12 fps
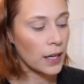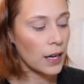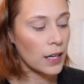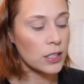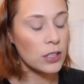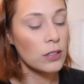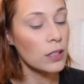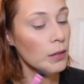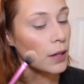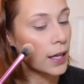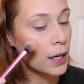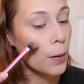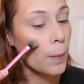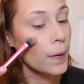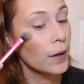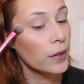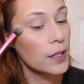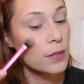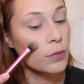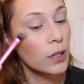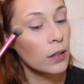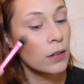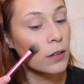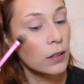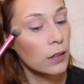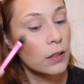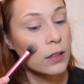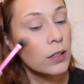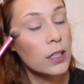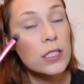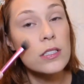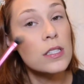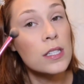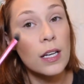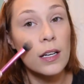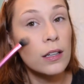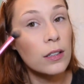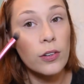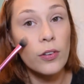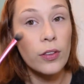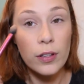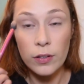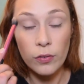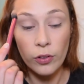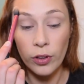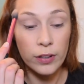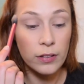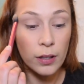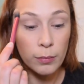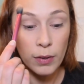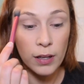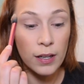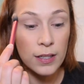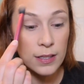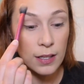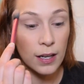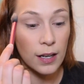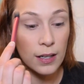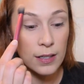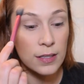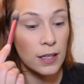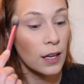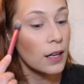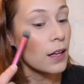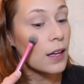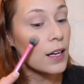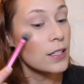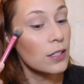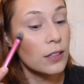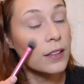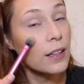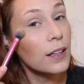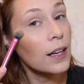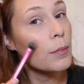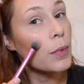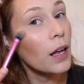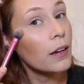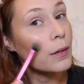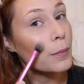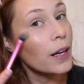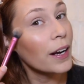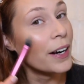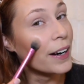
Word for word: god. You could like build this one. You could just sit here and do this for like 10 minutes and it's only going to get better and better.